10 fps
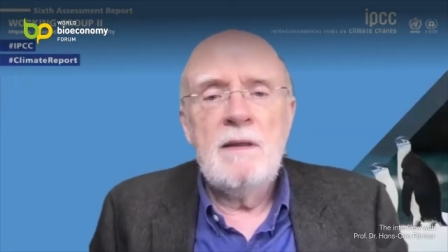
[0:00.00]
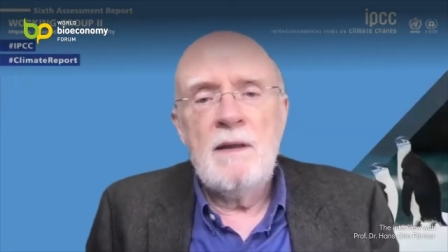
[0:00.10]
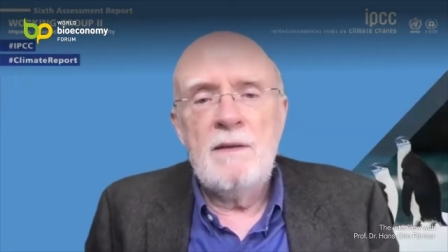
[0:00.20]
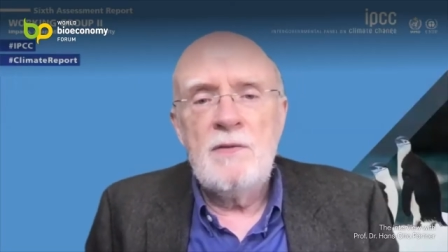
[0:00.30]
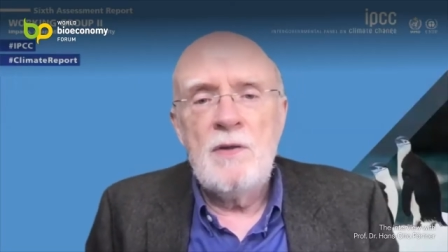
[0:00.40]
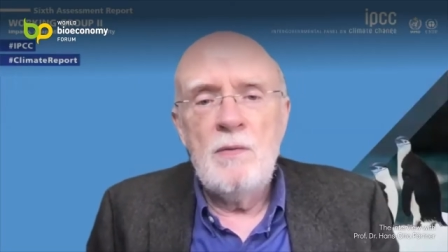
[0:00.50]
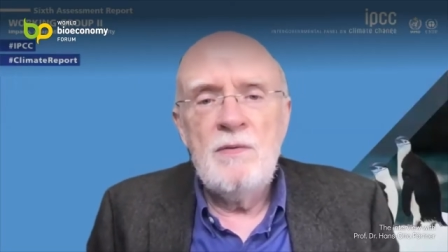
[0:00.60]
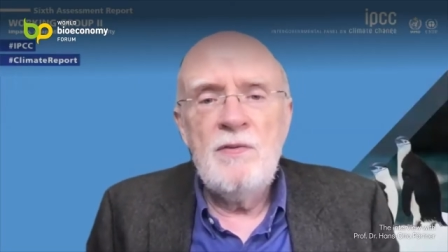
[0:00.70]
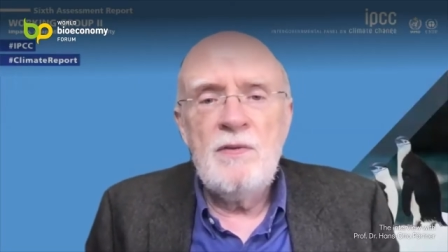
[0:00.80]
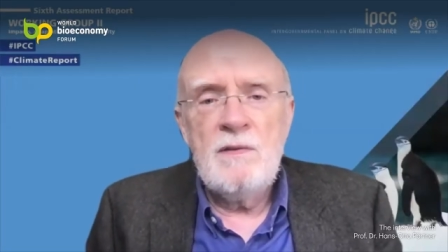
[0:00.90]
nice
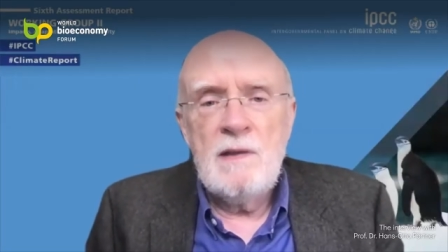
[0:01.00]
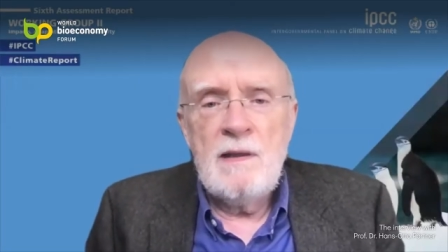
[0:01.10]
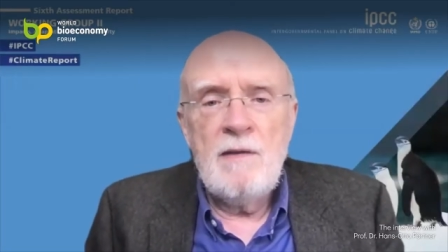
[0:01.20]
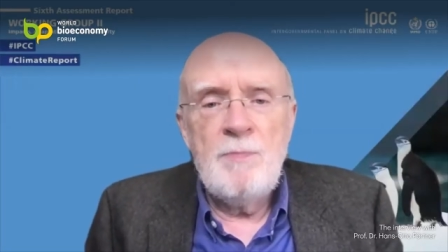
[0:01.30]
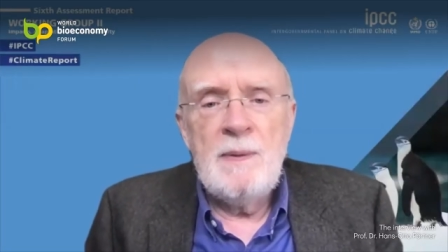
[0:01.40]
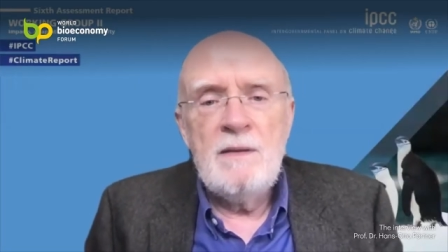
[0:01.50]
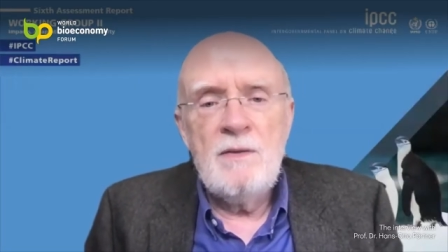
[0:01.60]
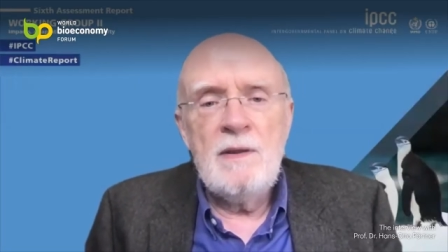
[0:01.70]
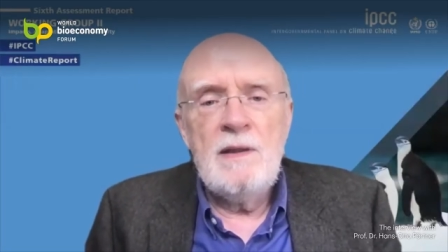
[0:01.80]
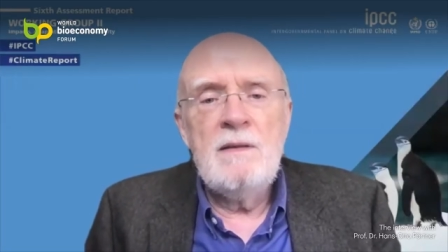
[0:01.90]
goals that have been
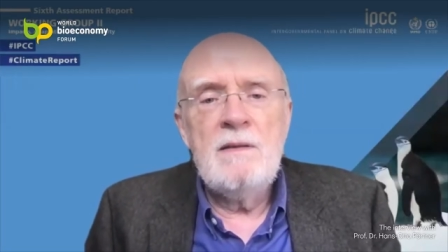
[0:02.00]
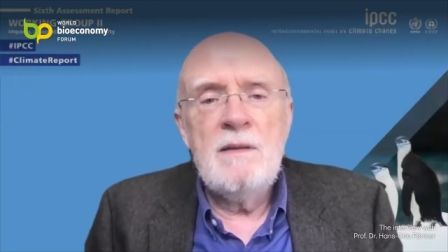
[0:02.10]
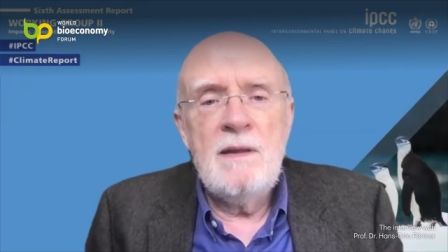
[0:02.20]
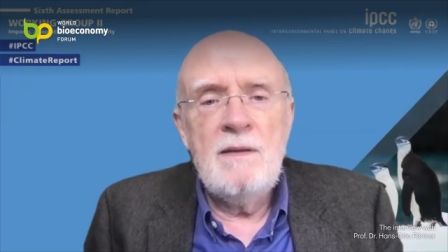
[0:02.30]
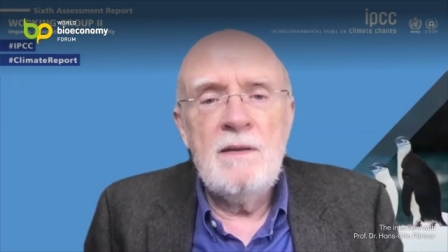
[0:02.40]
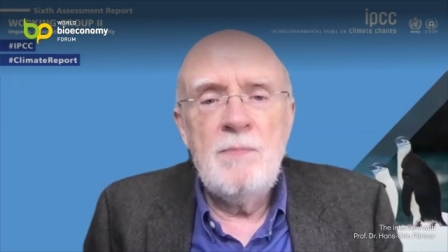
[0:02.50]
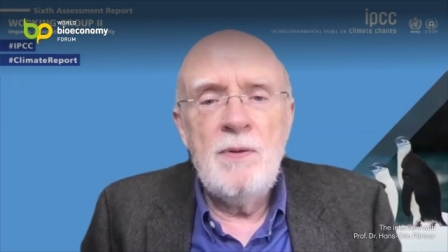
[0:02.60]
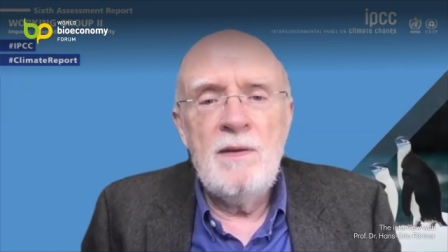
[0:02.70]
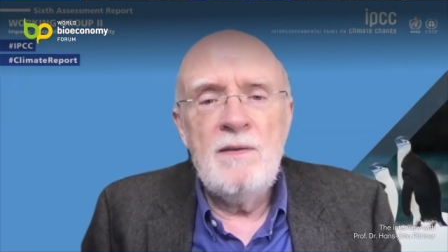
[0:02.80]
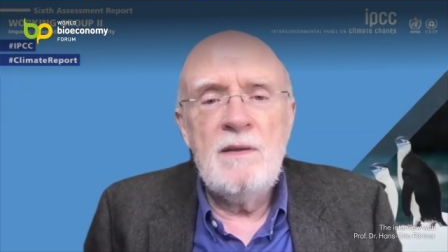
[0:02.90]
agreed in the
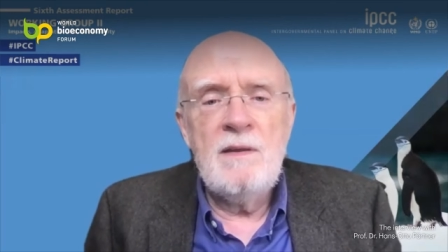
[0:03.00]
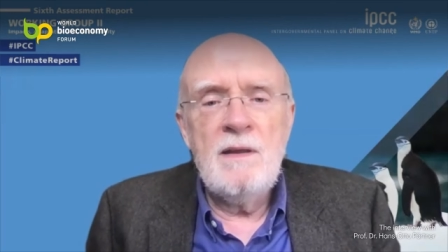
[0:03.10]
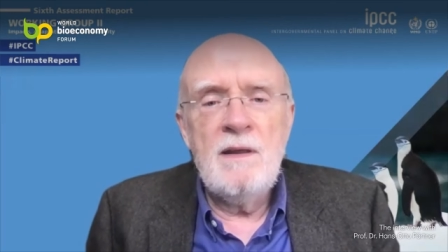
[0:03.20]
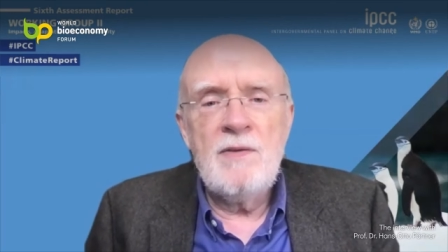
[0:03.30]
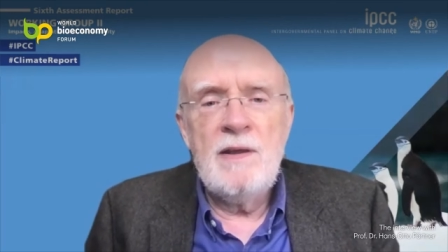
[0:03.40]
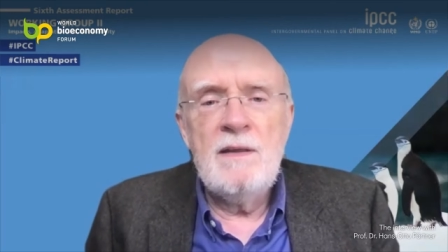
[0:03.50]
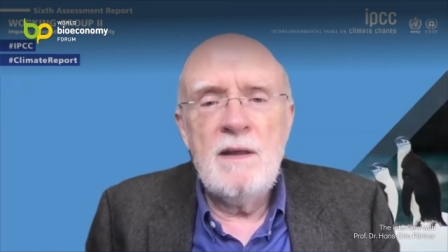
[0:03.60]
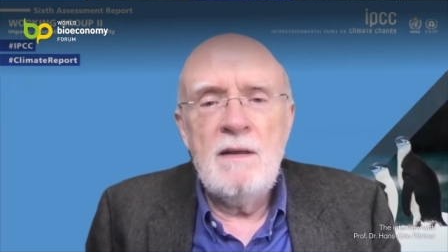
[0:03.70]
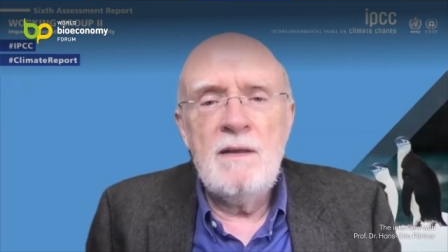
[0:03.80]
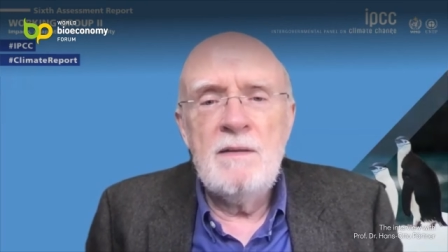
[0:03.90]
policy
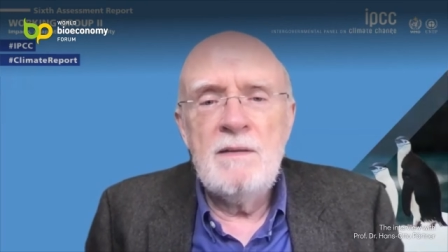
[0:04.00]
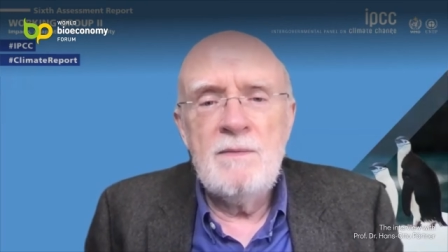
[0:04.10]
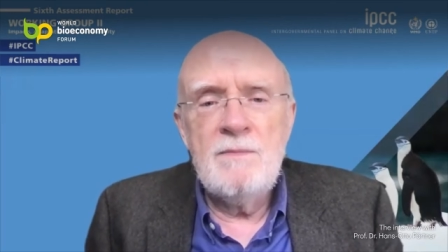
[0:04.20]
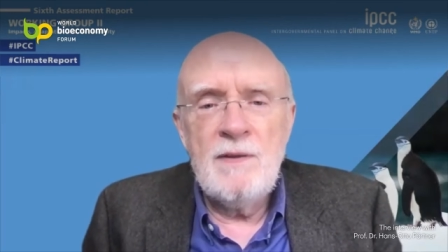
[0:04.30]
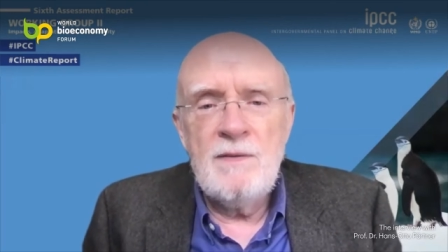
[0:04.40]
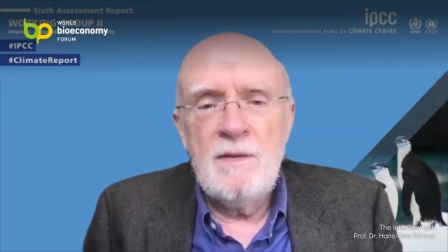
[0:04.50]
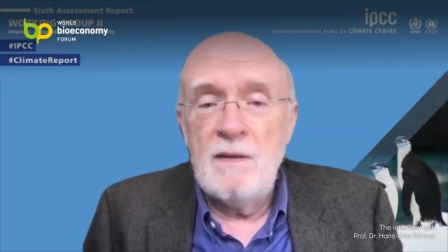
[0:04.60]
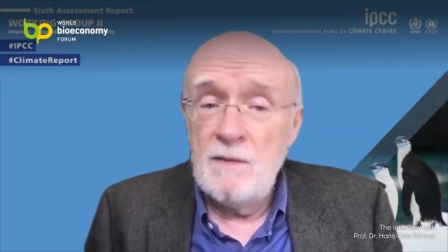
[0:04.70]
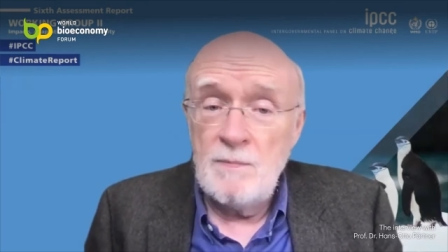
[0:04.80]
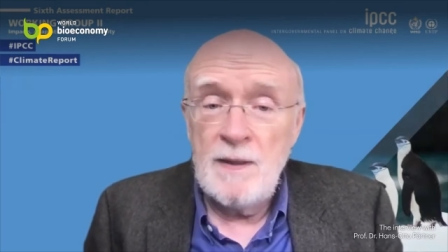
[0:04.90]
arena um,
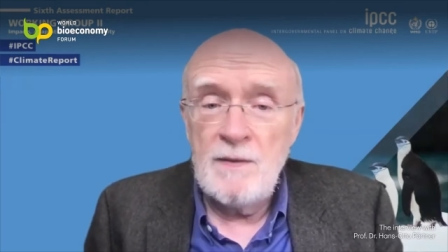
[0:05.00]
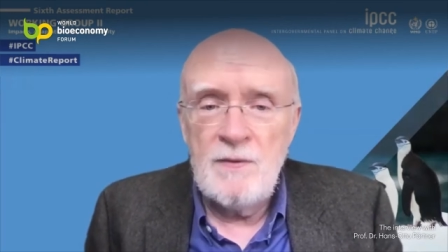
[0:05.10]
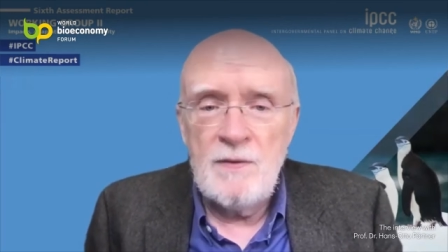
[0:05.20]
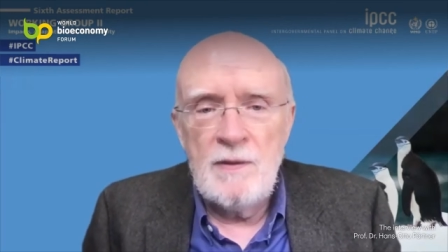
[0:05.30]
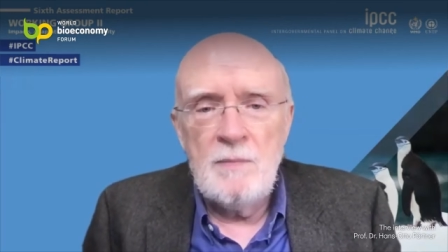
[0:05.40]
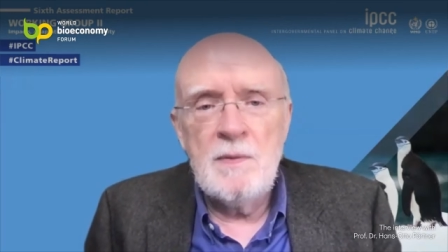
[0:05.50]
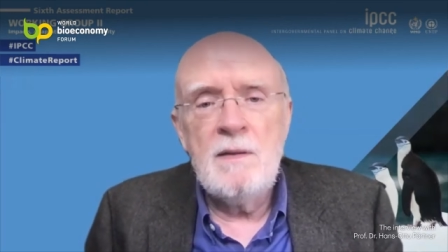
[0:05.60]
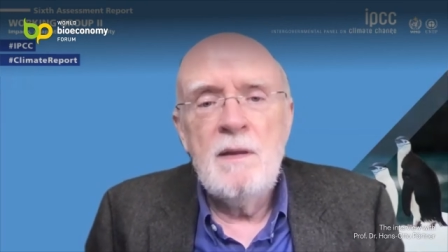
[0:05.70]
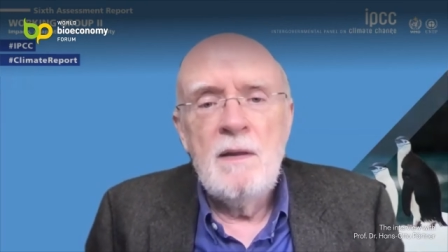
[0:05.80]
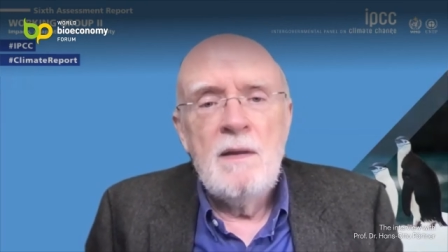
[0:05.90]
within the Paris
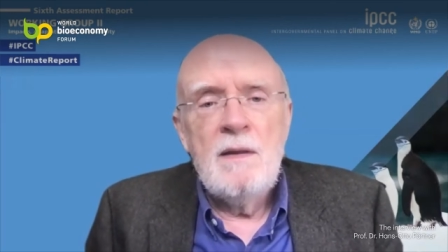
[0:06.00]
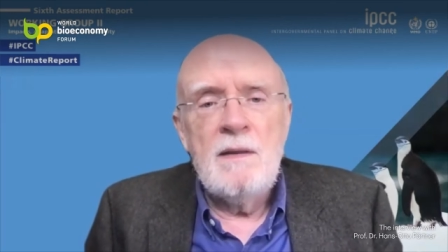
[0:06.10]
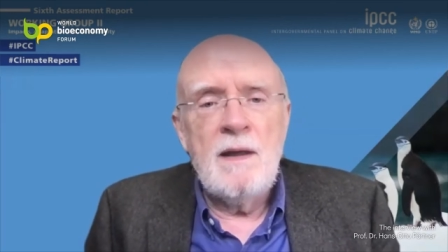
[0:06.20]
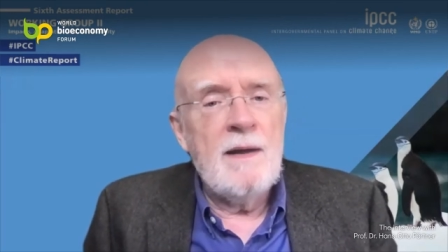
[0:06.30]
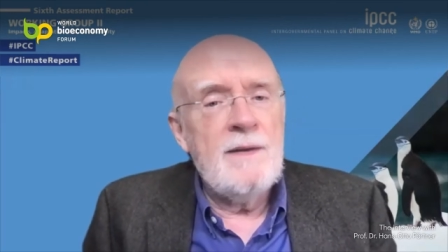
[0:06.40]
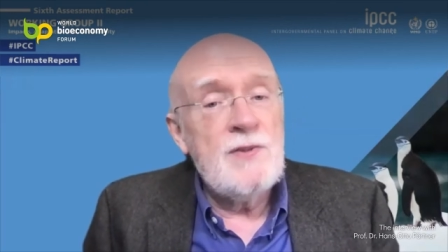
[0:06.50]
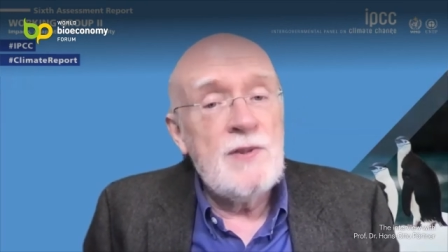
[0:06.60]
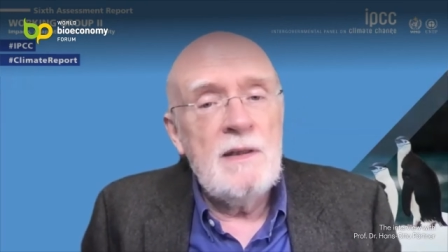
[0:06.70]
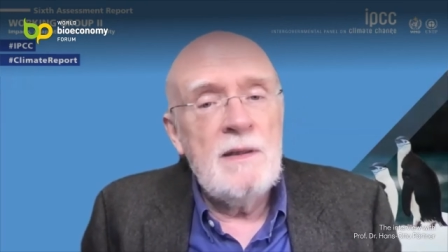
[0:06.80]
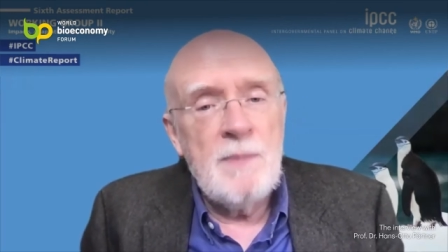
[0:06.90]
Agreement, the Aichi